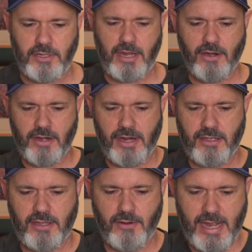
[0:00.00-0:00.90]

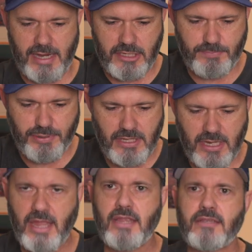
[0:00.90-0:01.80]
area there. I could just put the
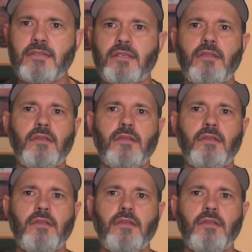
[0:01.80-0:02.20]
case,